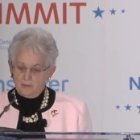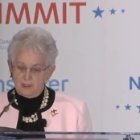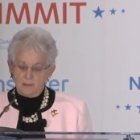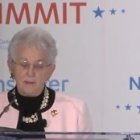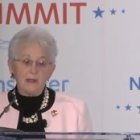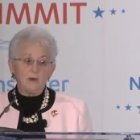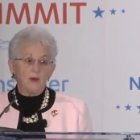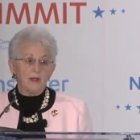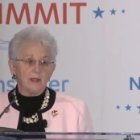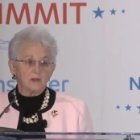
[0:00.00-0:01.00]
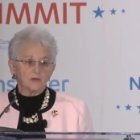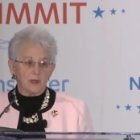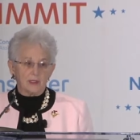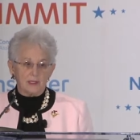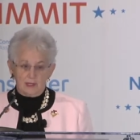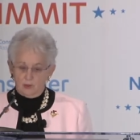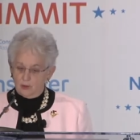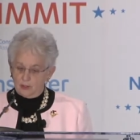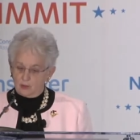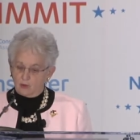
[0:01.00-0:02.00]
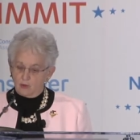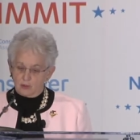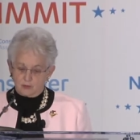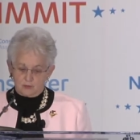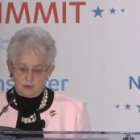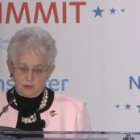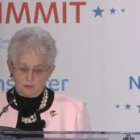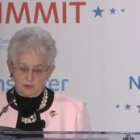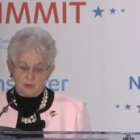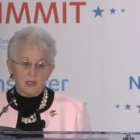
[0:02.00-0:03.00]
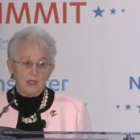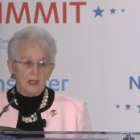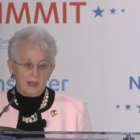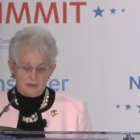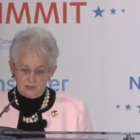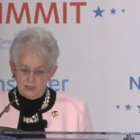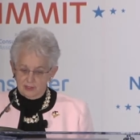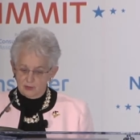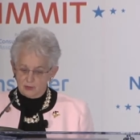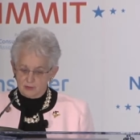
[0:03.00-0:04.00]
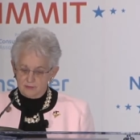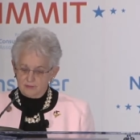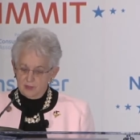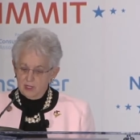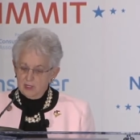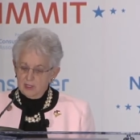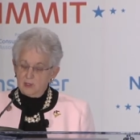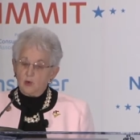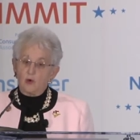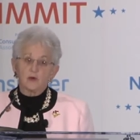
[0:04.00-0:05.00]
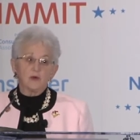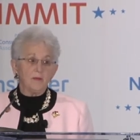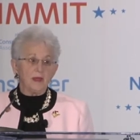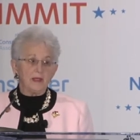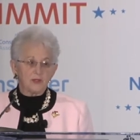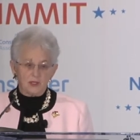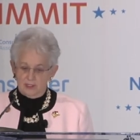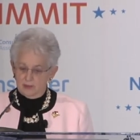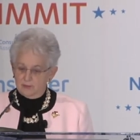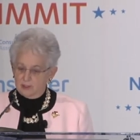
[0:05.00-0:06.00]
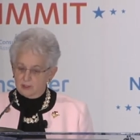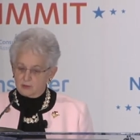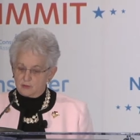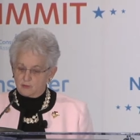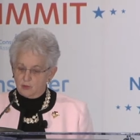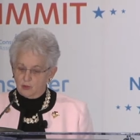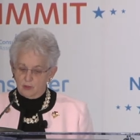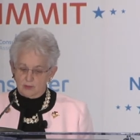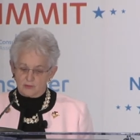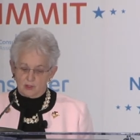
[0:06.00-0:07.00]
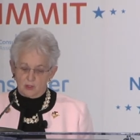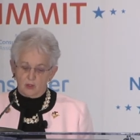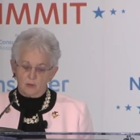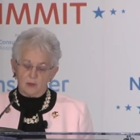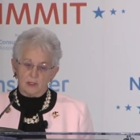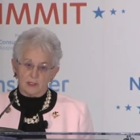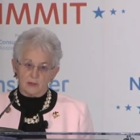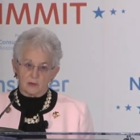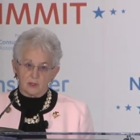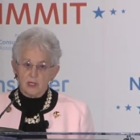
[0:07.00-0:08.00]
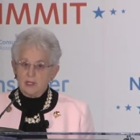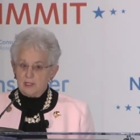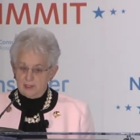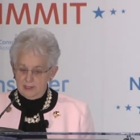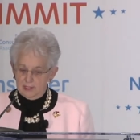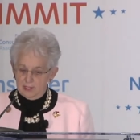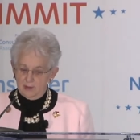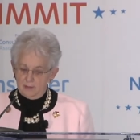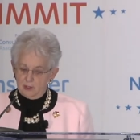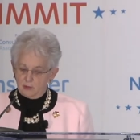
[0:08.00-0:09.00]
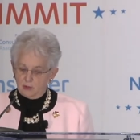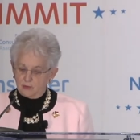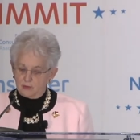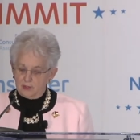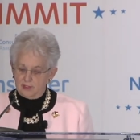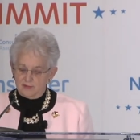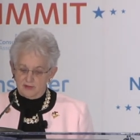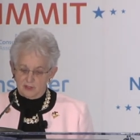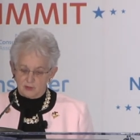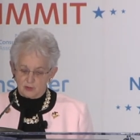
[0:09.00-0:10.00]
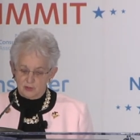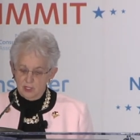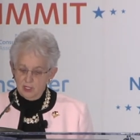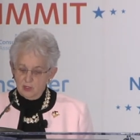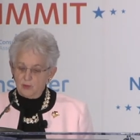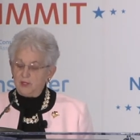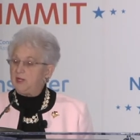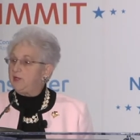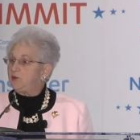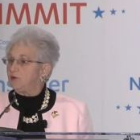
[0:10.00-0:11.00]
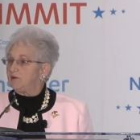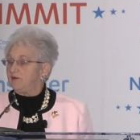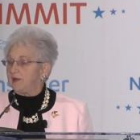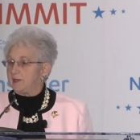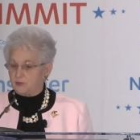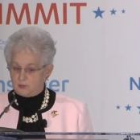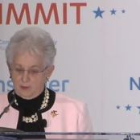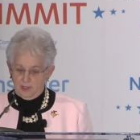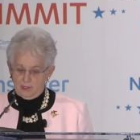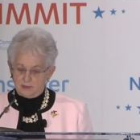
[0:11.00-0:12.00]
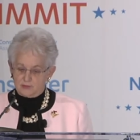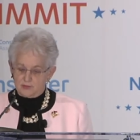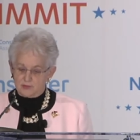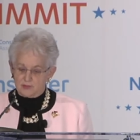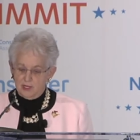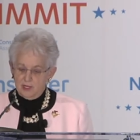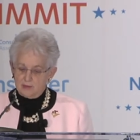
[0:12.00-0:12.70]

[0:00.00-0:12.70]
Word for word: But in many ways, right now, we're at a crossroads as a nation in order to maintain America's role as the global leader in economic growth and innovation, we need to advance policies